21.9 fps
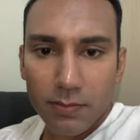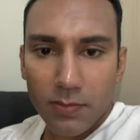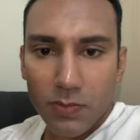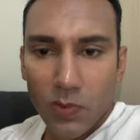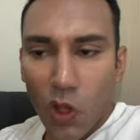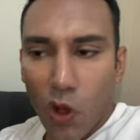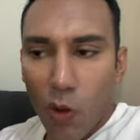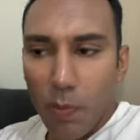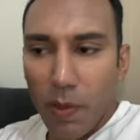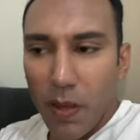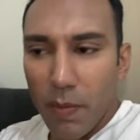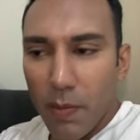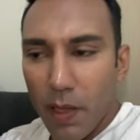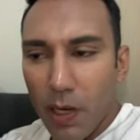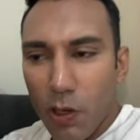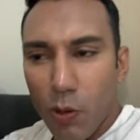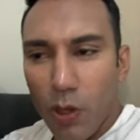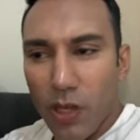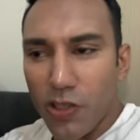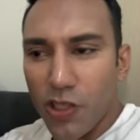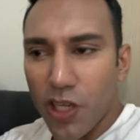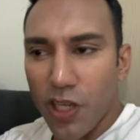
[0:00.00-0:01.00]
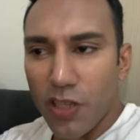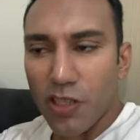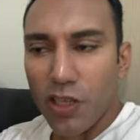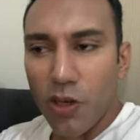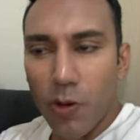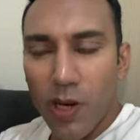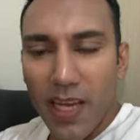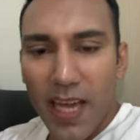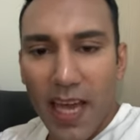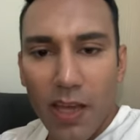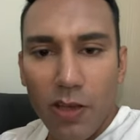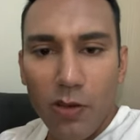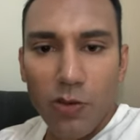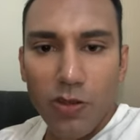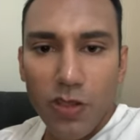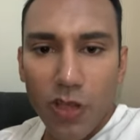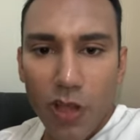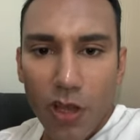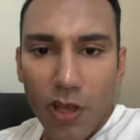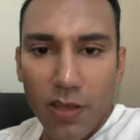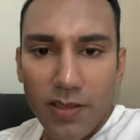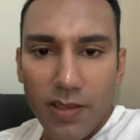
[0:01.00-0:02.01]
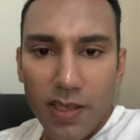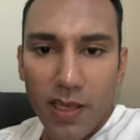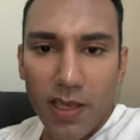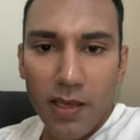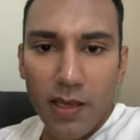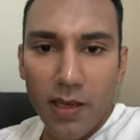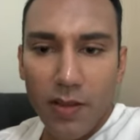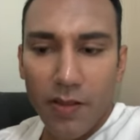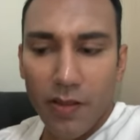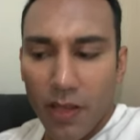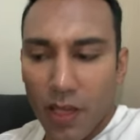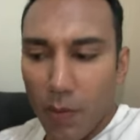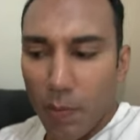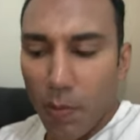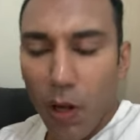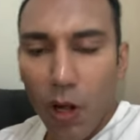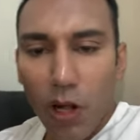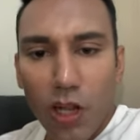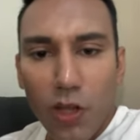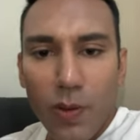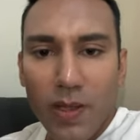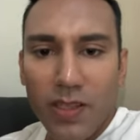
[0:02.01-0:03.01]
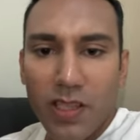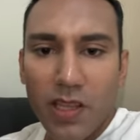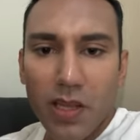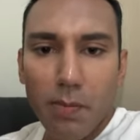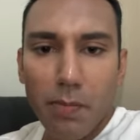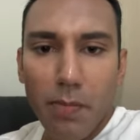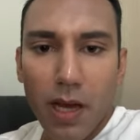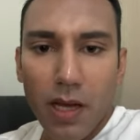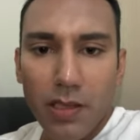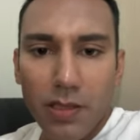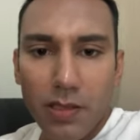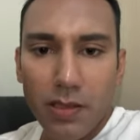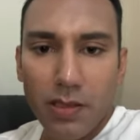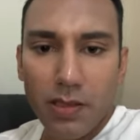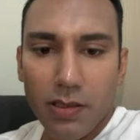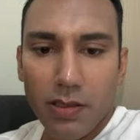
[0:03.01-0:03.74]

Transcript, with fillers: Not people who are just going to get you dirty. They're going to pull you into the mud.